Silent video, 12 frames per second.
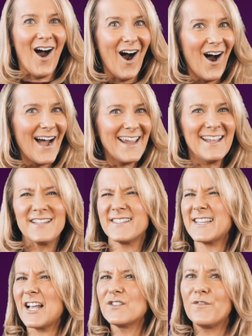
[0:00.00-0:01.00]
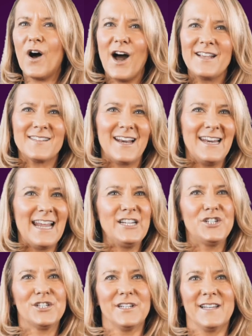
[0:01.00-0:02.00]
I stands for
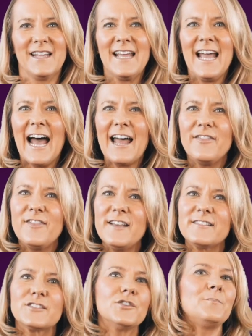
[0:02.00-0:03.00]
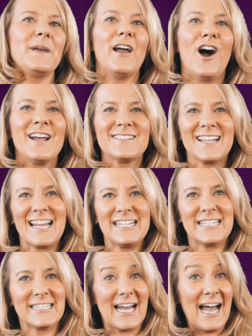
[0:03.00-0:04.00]
isolation, and this could be
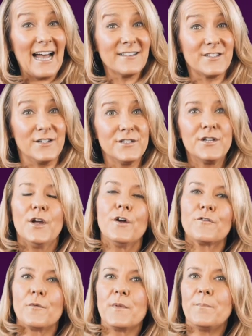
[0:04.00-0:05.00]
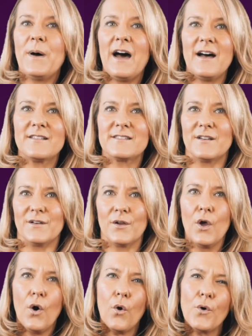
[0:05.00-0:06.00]
isolating the hazard from the person
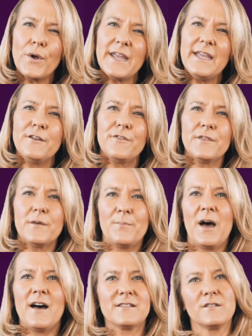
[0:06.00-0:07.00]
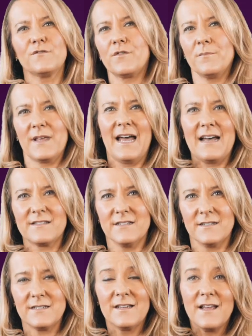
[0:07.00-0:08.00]
or even the person from the
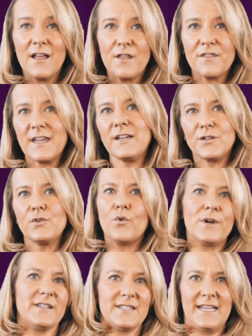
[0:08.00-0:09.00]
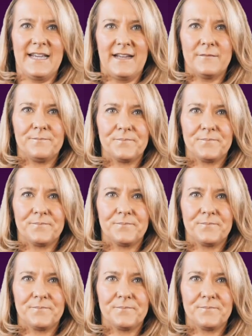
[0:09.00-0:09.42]
hazard. Think noise here.